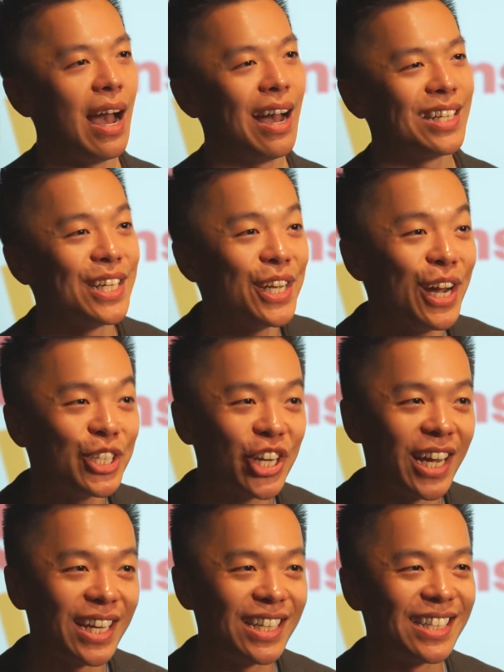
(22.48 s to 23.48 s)
as a young
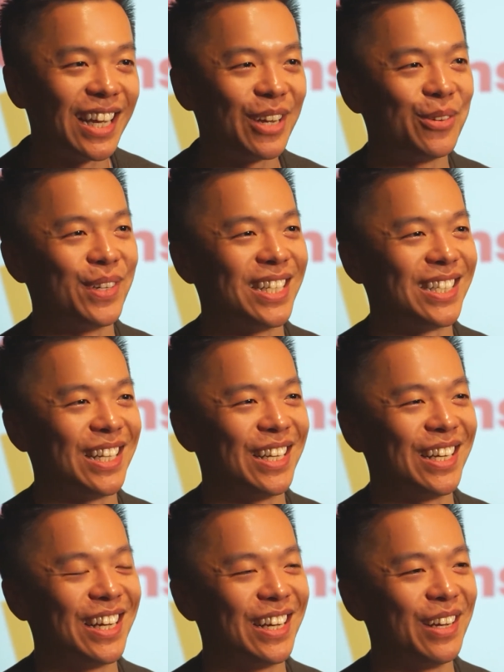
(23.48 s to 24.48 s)
child, I was
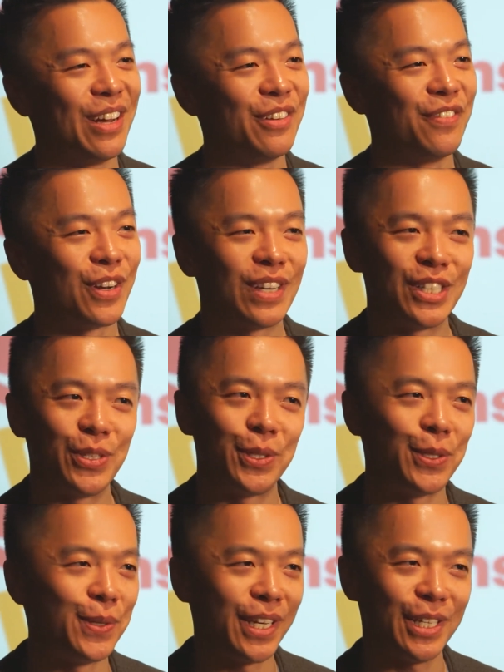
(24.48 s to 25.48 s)
a very
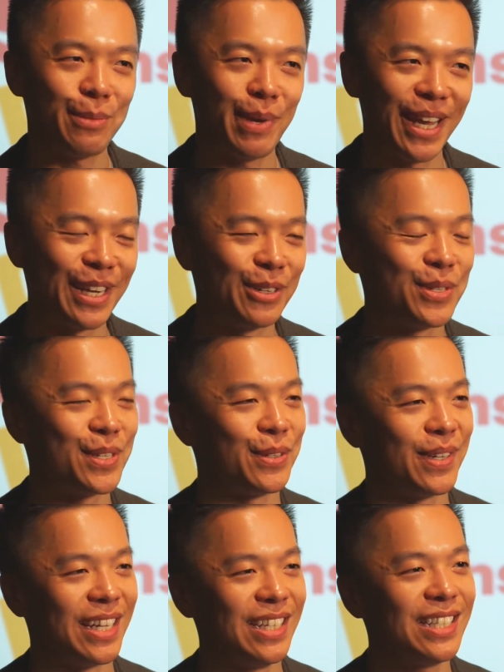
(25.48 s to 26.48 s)
studious piano
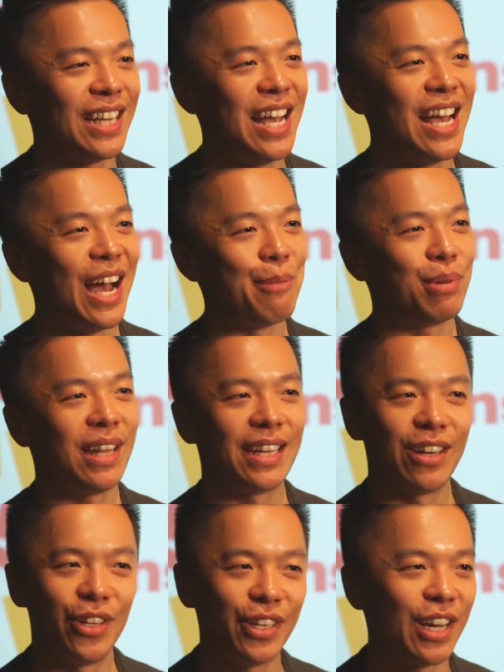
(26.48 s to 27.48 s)
student. I
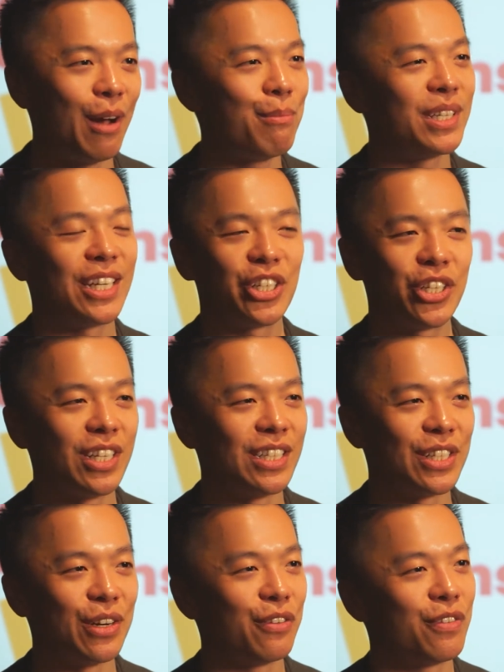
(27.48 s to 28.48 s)
played all the
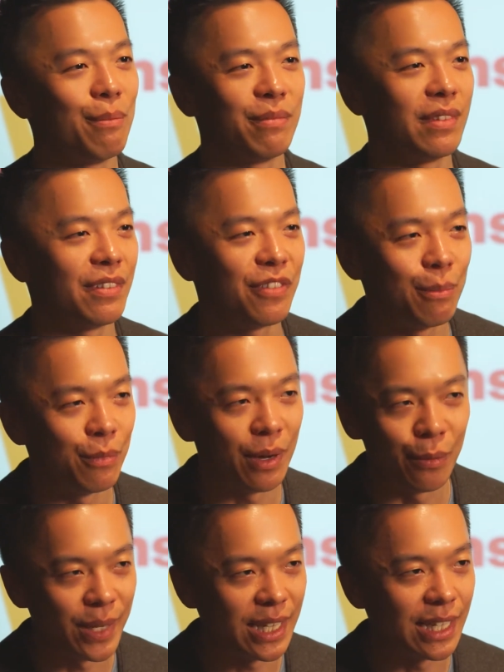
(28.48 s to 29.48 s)
competitions, you know, from
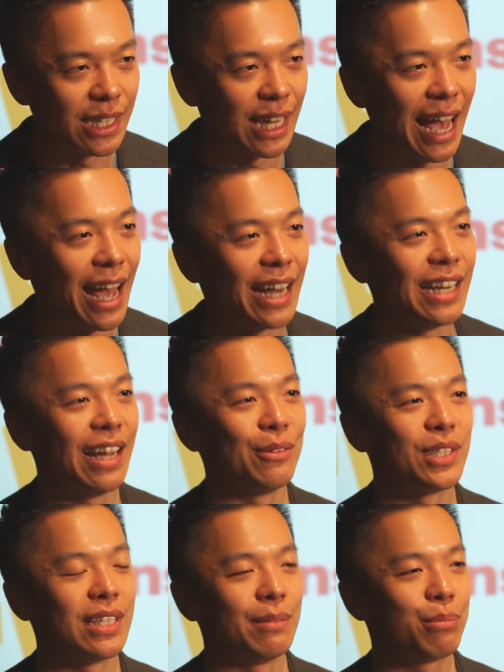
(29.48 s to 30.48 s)
a wee little lad. I
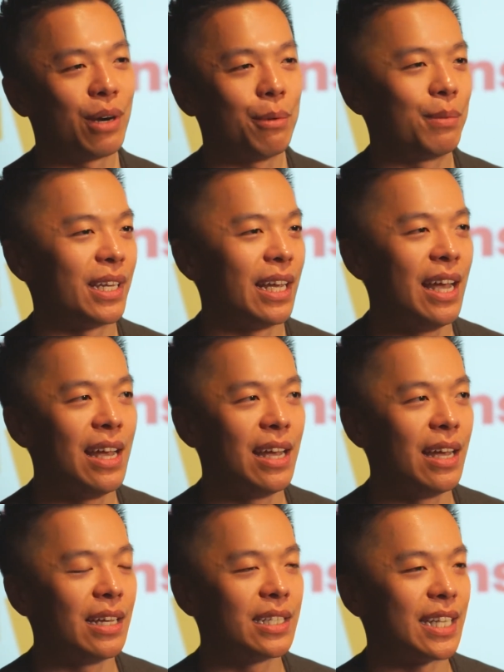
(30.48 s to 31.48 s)
was probably
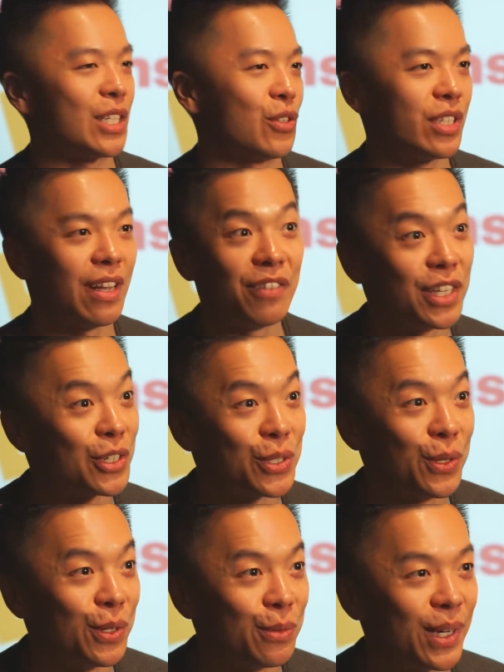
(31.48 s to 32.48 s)
6 or 7 years
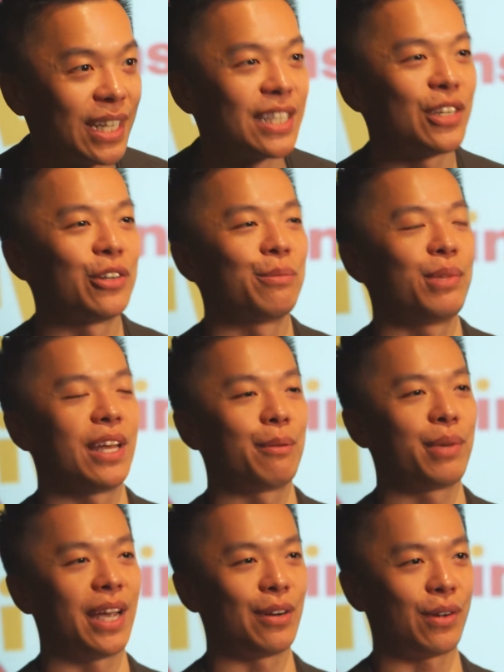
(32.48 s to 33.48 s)
old when I started
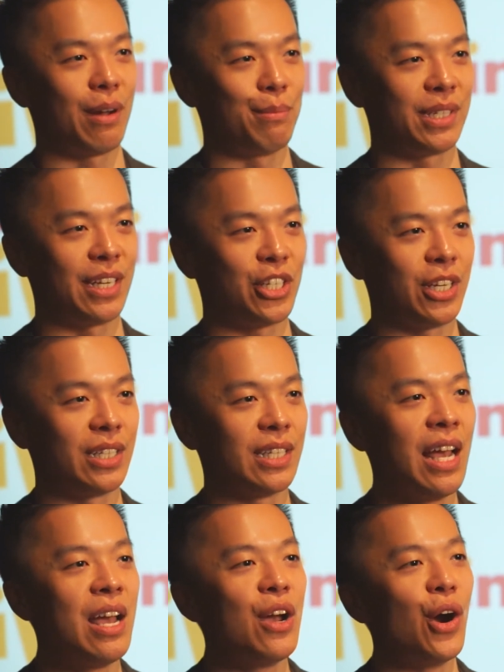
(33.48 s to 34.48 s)
playing piano competitions.
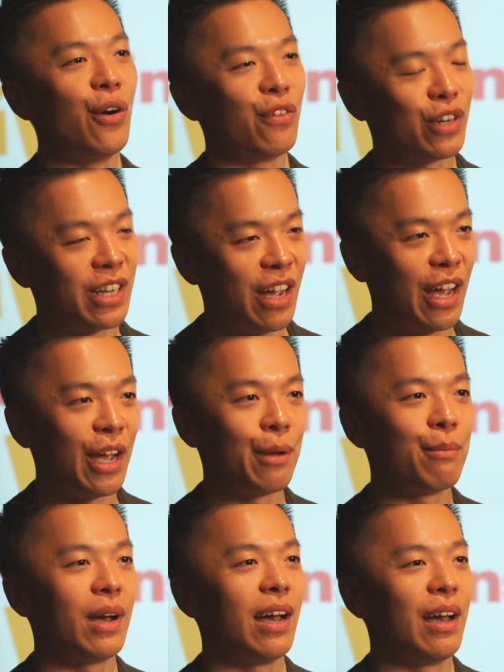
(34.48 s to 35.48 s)
Over
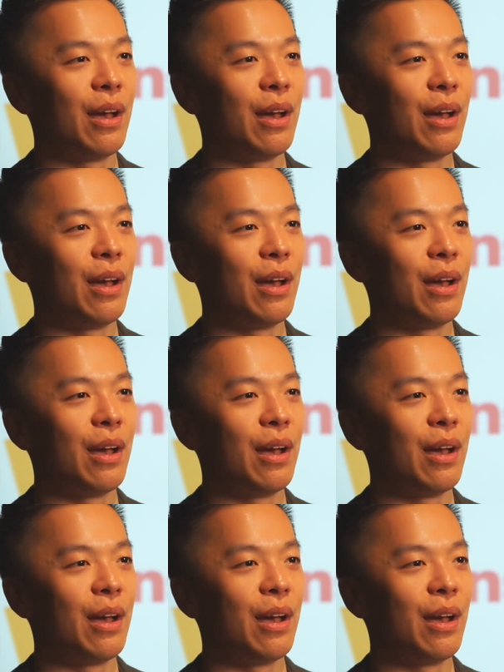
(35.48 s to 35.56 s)
time,